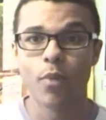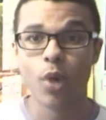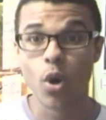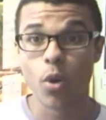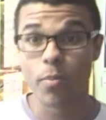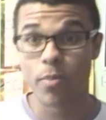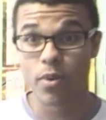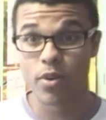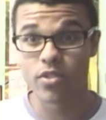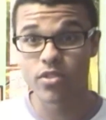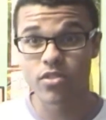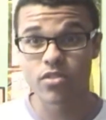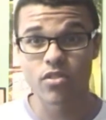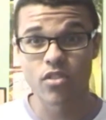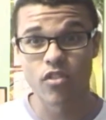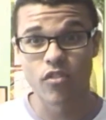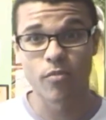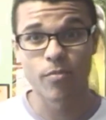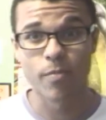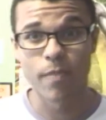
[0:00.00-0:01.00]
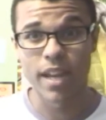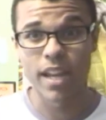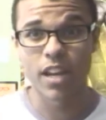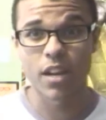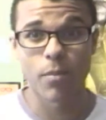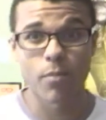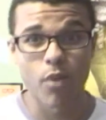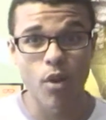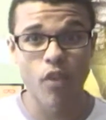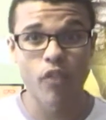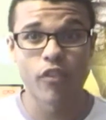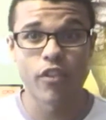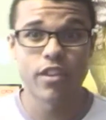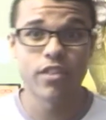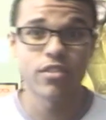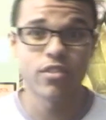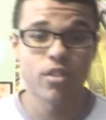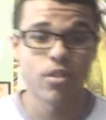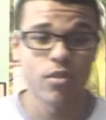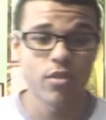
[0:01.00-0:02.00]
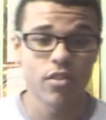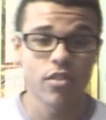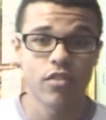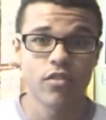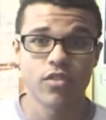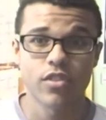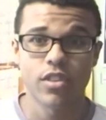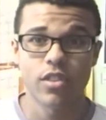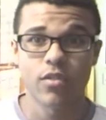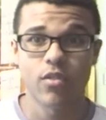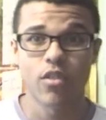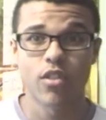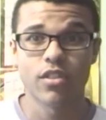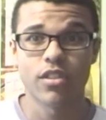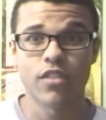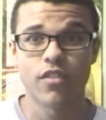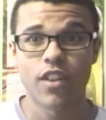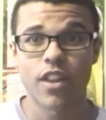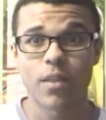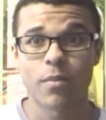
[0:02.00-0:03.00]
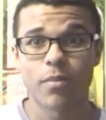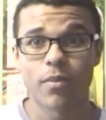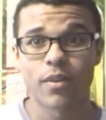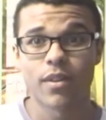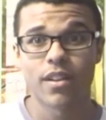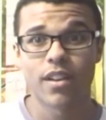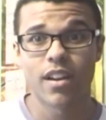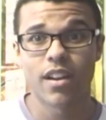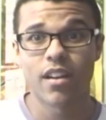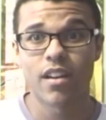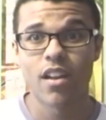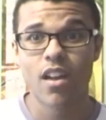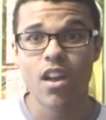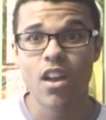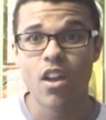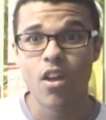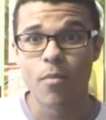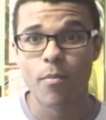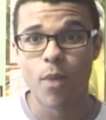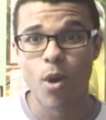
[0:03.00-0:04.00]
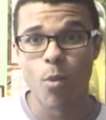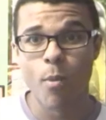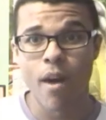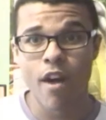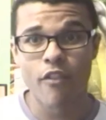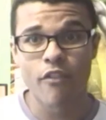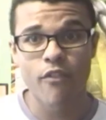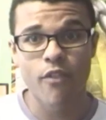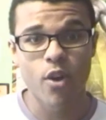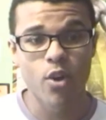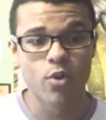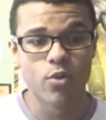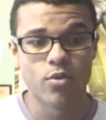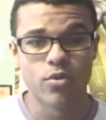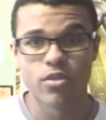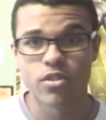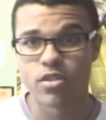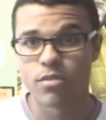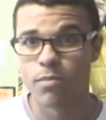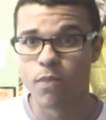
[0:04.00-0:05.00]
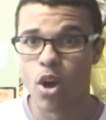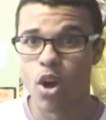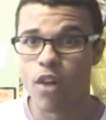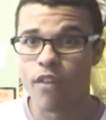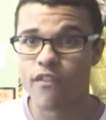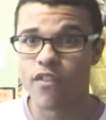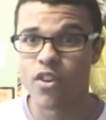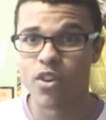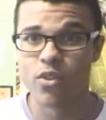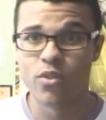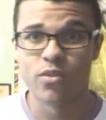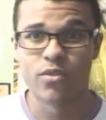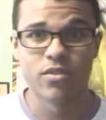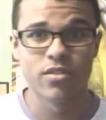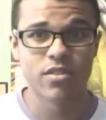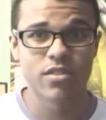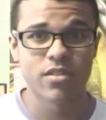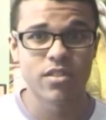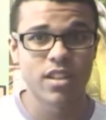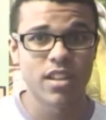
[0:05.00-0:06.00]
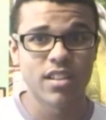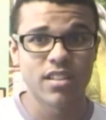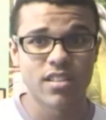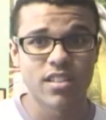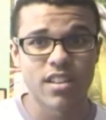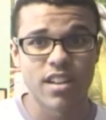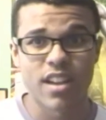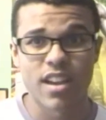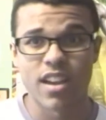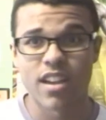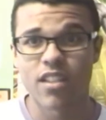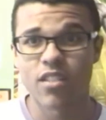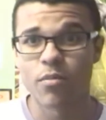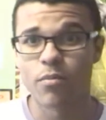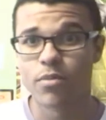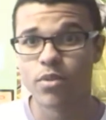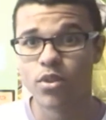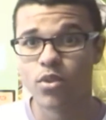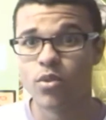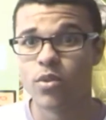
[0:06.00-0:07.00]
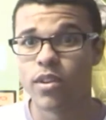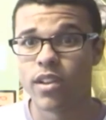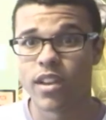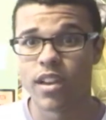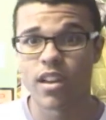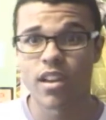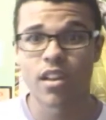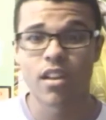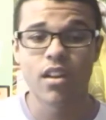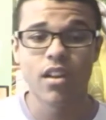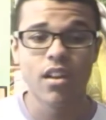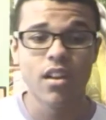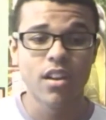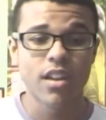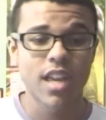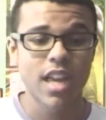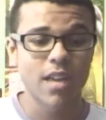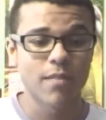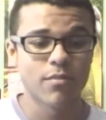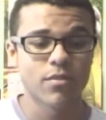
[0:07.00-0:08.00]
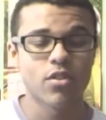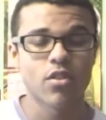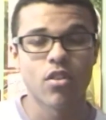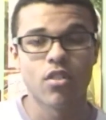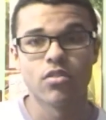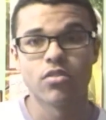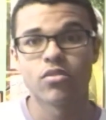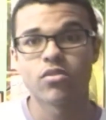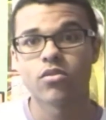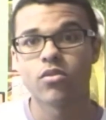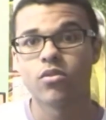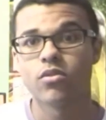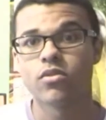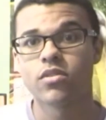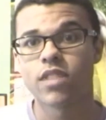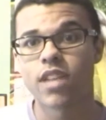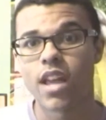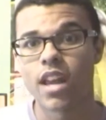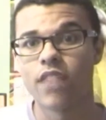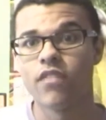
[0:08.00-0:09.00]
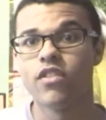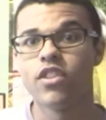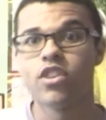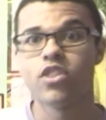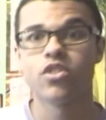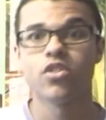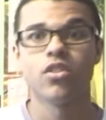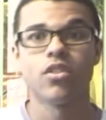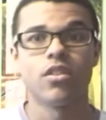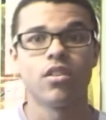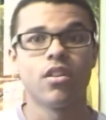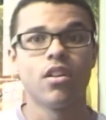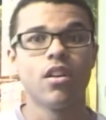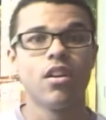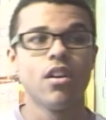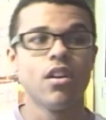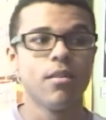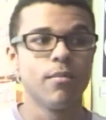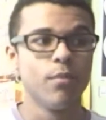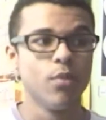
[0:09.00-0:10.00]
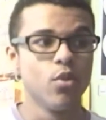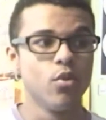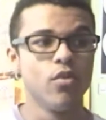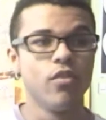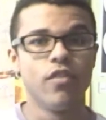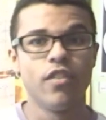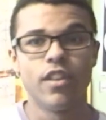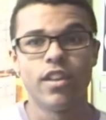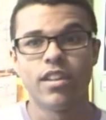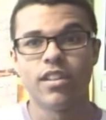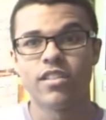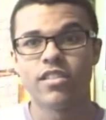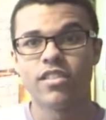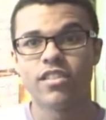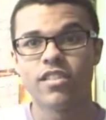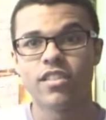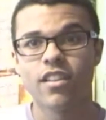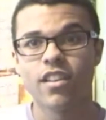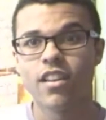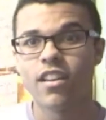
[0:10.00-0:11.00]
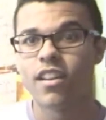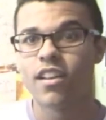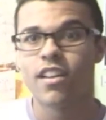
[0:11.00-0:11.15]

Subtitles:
purpose of making a profit. So obviously you've got development in mobile phones, smartphones, the internet, computing, games consoles, television, movies.